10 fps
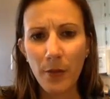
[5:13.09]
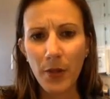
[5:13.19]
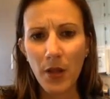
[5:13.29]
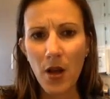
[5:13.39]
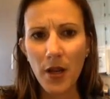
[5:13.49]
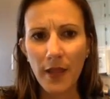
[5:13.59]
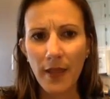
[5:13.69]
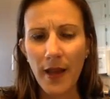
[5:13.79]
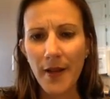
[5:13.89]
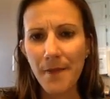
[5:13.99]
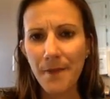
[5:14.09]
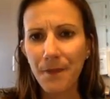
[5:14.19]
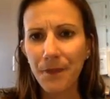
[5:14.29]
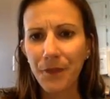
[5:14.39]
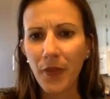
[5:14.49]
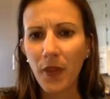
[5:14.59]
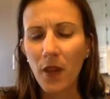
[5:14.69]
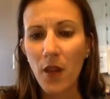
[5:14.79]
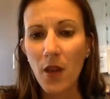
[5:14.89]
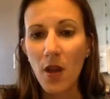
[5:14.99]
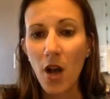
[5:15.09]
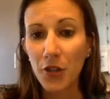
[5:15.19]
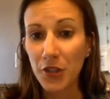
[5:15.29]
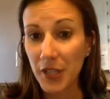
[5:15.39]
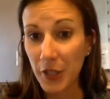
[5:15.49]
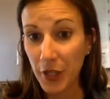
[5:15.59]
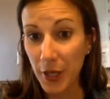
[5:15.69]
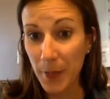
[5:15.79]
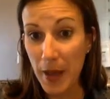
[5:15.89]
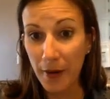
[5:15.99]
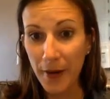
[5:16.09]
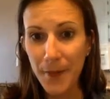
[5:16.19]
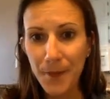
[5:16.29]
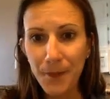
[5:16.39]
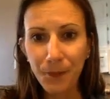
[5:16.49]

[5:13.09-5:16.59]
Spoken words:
blocking that, I'll just tell you about it.